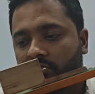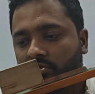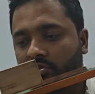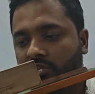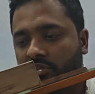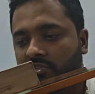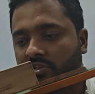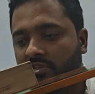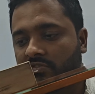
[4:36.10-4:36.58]

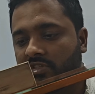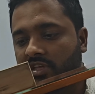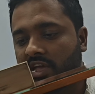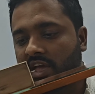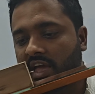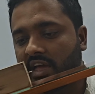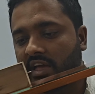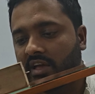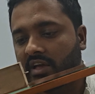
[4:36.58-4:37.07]
So this is
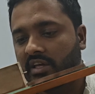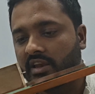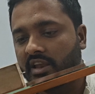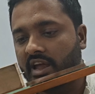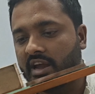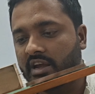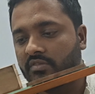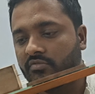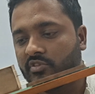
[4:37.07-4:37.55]
the angle
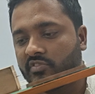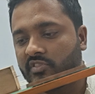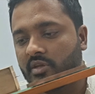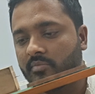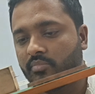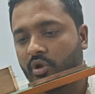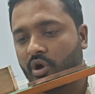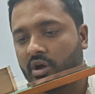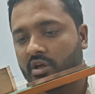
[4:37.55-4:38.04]
at which
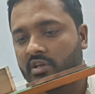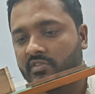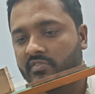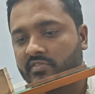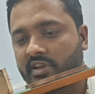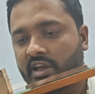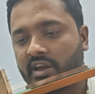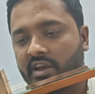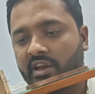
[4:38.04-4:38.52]
the block
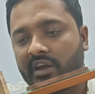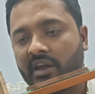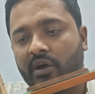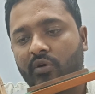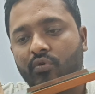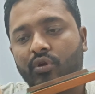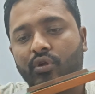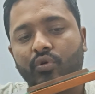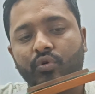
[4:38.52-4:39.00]
is sliding
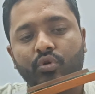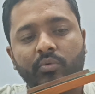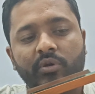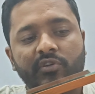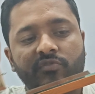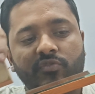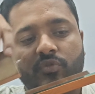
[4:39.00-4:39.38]
down due to